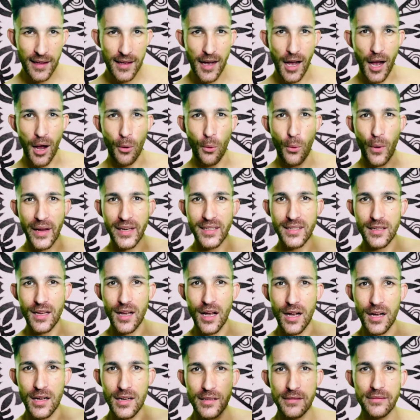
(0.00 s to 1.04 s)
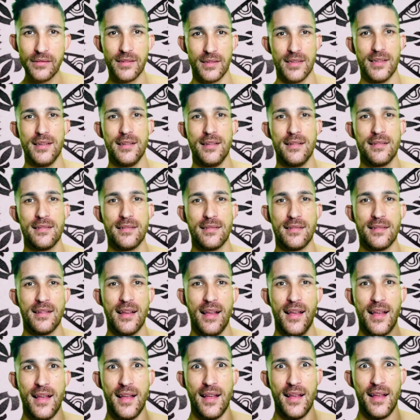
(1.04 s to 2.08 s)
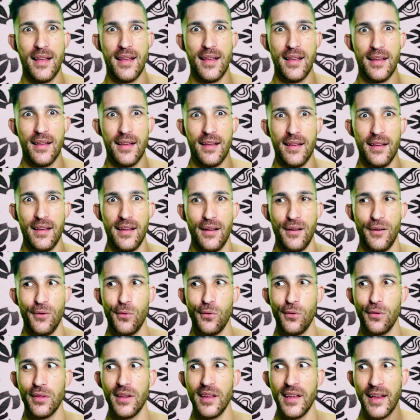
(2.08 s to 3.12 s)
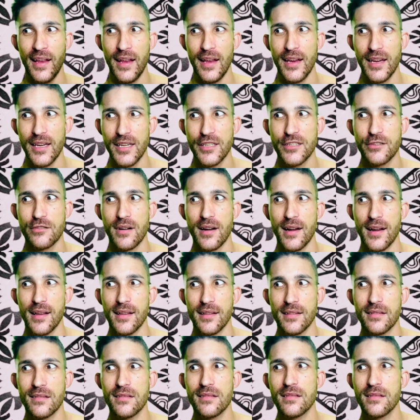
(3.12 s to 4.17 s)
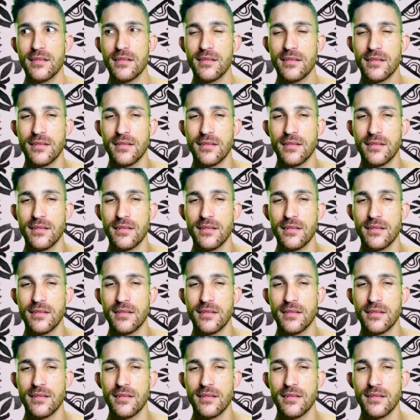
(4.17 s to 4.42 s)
I went over all the hair strands